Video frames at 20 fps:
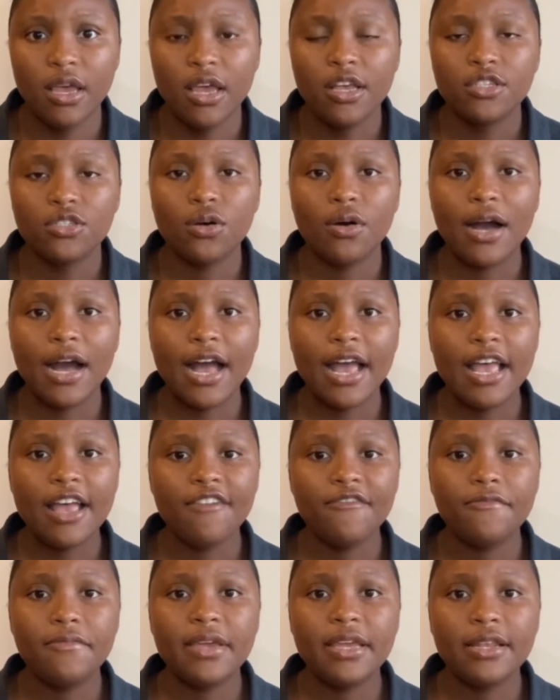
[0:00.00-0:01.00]
So I
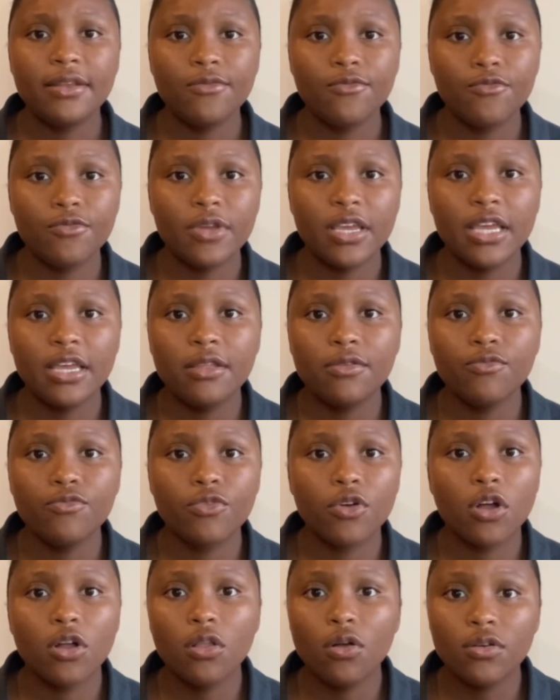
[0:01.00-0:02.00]
have been in
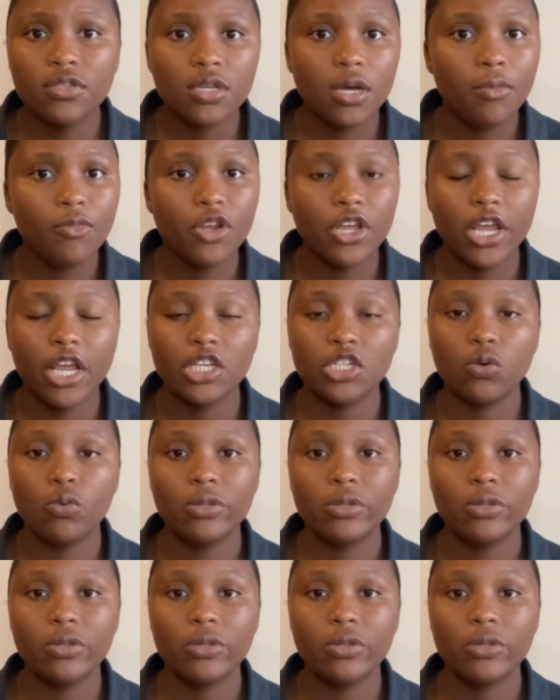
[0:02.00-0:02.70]
close communication